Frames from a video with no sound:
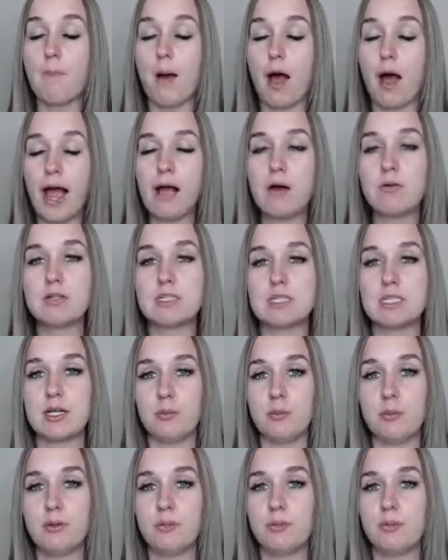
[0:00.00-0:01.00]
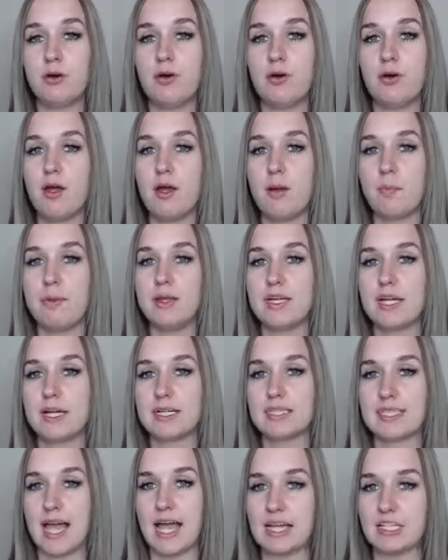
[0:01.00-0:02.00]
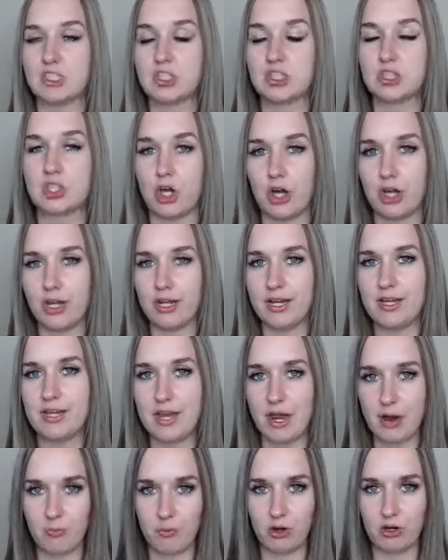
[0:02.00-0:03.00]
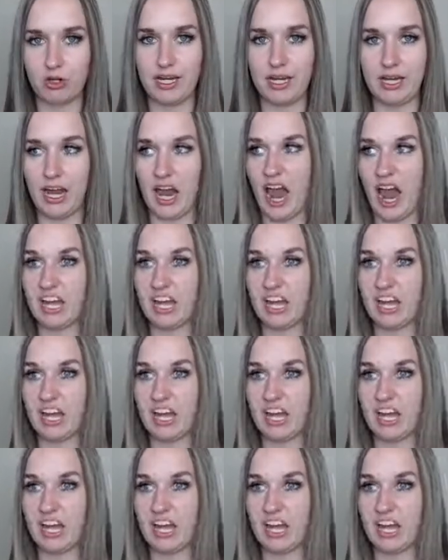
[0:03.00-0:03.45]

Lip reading: I always tell people, because I started networking.